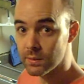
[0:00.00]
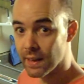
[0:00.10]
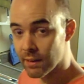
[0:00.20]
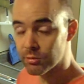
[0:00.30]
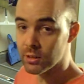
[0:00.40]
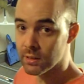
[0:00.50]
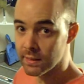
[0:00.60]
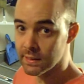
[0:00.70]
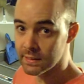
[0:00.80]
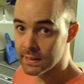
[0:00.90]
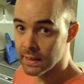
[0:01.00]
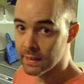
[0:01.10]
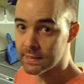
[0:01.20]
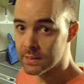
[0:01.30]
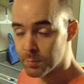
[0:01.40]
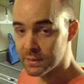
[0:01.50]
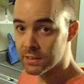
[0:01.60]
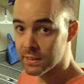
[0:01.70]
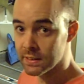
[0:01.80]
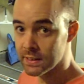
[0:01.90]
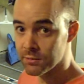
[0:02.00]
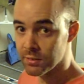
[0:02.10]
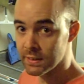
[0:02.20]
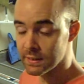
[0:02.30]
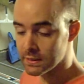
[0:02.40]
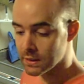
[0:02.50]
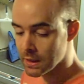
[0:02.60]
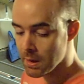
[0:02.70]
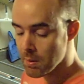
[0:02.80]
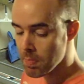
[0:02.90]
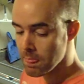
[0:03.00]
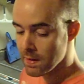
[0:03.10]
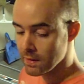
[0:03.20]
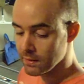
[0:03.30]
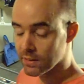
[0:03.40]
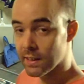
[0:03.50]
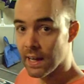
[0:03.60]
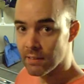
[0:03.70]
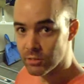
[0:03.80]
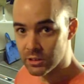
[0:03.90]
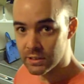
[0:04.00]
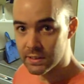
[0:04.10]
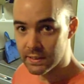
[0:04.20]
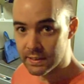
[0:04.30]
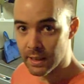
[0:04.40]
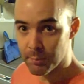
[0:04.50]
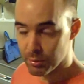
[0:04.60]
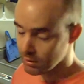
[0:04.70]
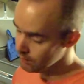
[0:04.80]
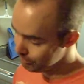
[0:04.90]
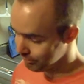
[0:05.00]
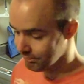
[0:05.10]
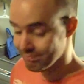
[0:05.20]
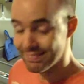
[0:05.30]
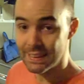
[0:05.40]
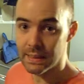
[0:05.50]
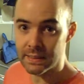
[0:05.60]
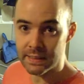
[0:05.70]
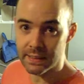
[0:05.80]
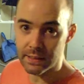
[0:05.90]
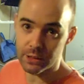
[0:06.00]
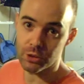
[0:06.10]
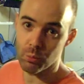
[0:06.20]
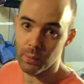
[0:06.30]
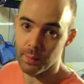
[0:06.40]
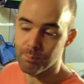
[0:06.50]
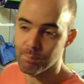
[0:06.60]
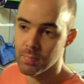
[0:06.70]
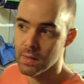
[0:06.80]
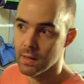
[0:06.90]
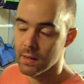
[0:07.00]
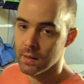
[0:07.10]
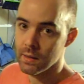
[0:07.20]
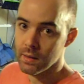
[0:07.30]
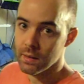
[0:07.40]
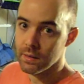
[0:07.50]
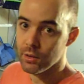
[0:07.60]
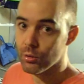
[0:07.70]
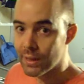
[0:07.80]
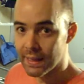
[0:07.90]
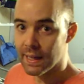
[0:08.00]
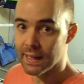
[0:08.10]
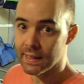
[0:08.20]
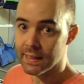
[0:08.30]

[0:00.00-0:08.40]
after cleaning the glass, especially because it's vintage, you're going to have to just accept it's the years of wear. You cannot,